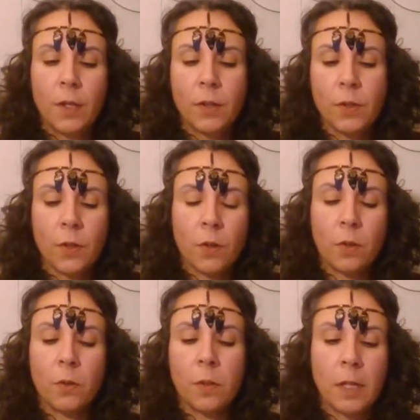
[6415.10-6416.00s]

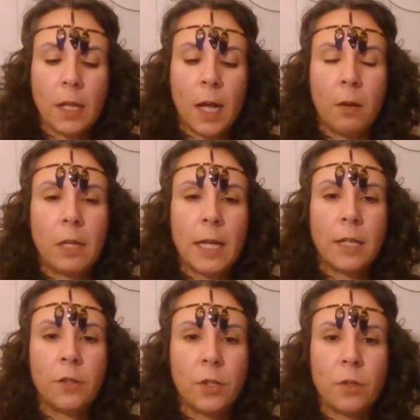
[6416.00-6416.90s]
So I would
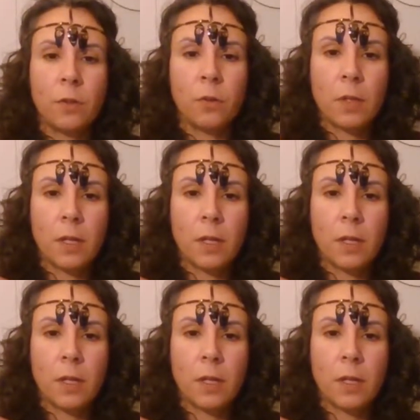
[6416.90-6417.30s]
like to